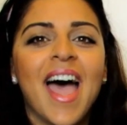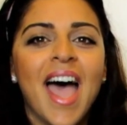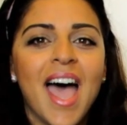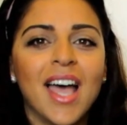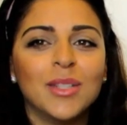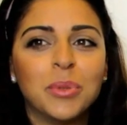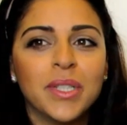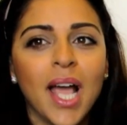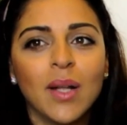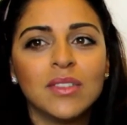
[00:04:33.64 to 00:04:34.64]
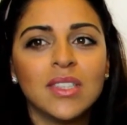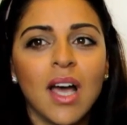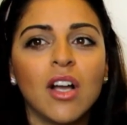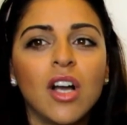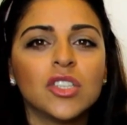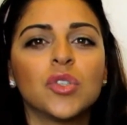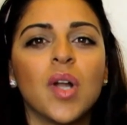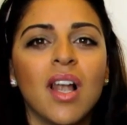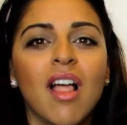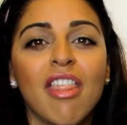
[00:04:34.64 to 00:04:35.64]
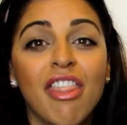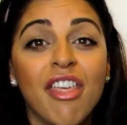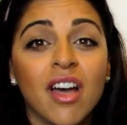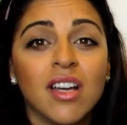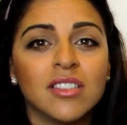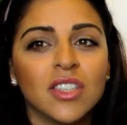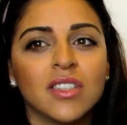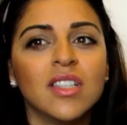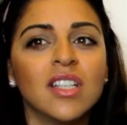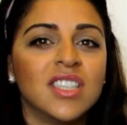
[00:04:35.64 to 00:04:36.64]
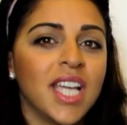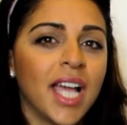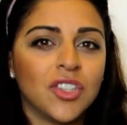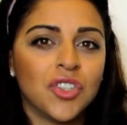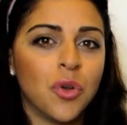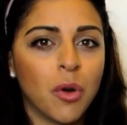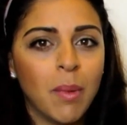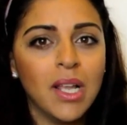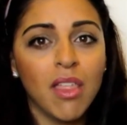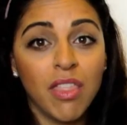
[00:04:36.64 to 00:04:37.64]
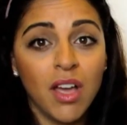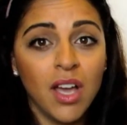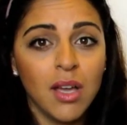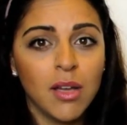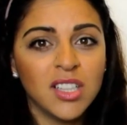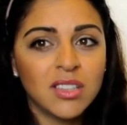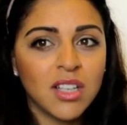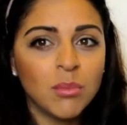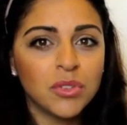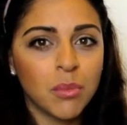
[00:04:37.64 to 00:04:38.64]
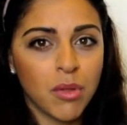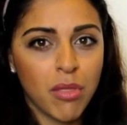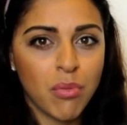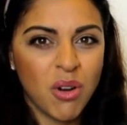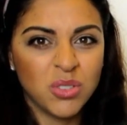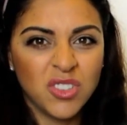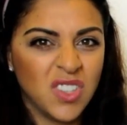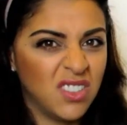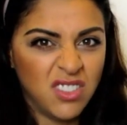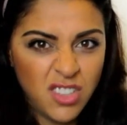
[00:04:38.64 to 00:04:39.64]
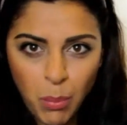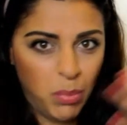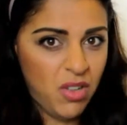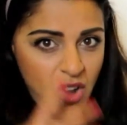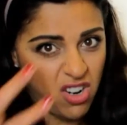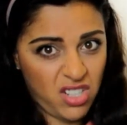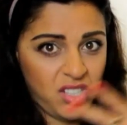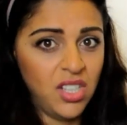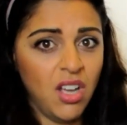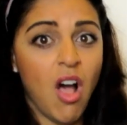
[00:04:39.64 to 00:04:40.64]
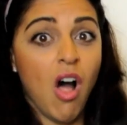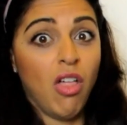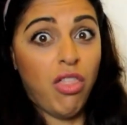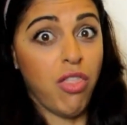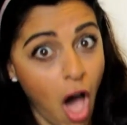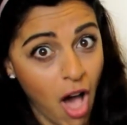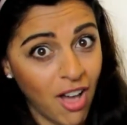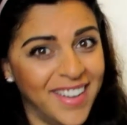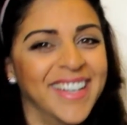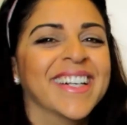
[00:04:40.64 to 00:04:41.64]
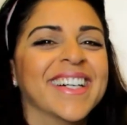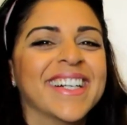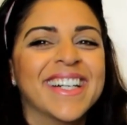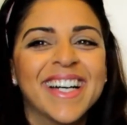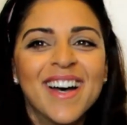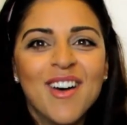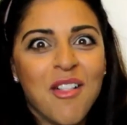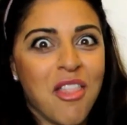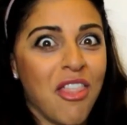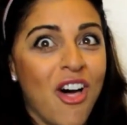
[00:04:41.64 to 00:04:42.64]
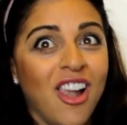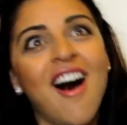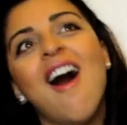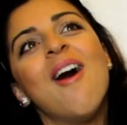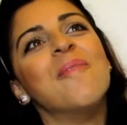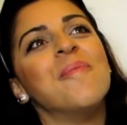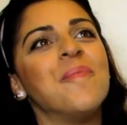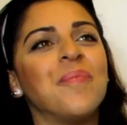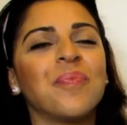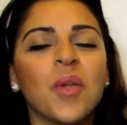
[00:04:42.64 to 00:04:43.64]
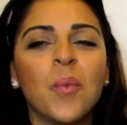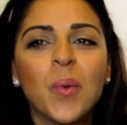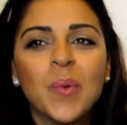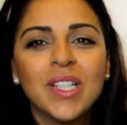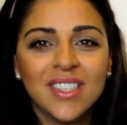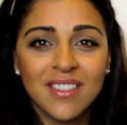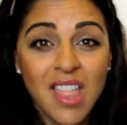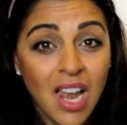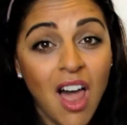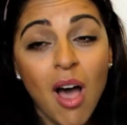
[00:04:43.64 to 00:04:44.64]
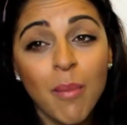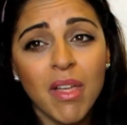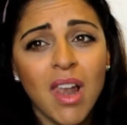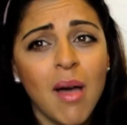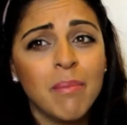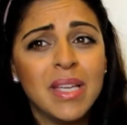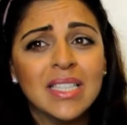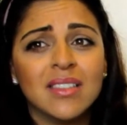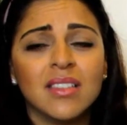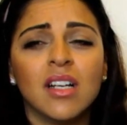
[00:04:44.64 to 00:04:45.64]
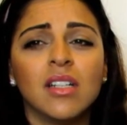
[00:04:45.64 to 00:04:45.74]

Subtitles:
and pronounce a guttural the. So it's not a th normally. The, it comes from the throat. So it's double hard. Va. Dhalam. One word is dhalam. Dhalam means